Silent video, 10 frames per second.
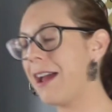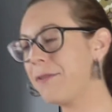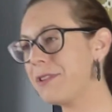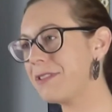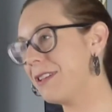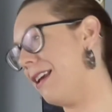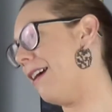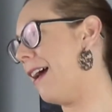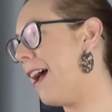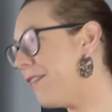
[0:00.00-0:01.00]
I was
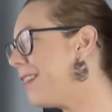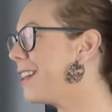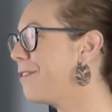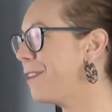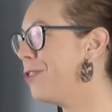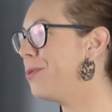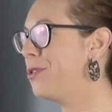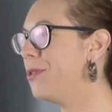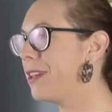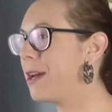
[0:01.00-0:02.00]
having a lot of fun
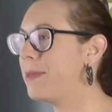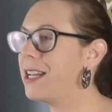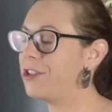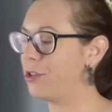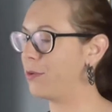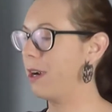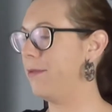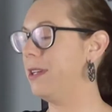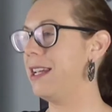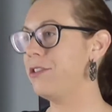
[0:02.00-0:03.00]
with doing the combinations where I
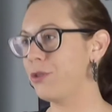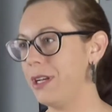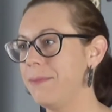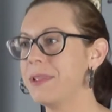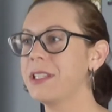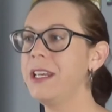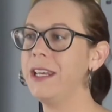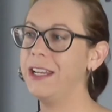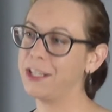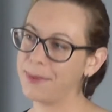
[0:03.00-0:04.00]
would get dreams
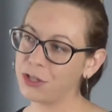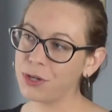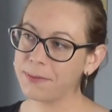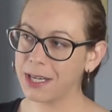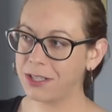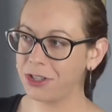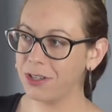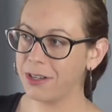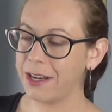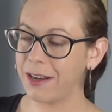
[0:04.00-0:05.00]
into my dream
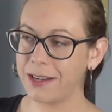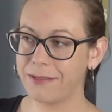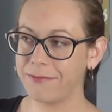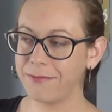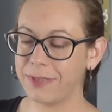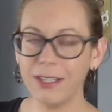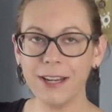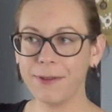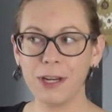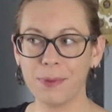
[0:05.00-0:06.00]
catcher, and I didn't
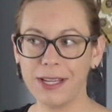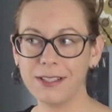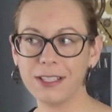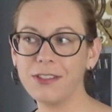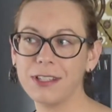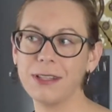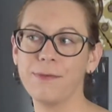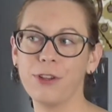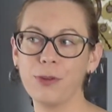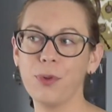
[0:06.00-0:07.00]
have any plans on using
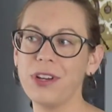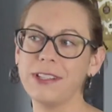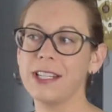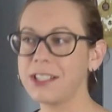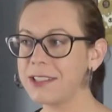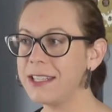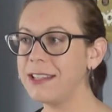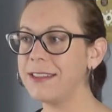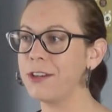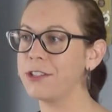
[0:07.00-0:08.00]
them for their points. I just
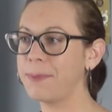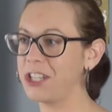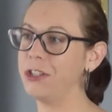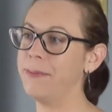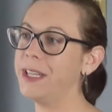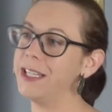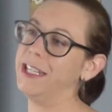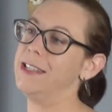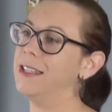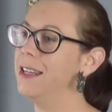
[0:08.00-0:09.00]
needed their special
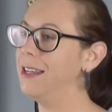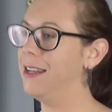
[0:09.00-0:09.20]
abilities.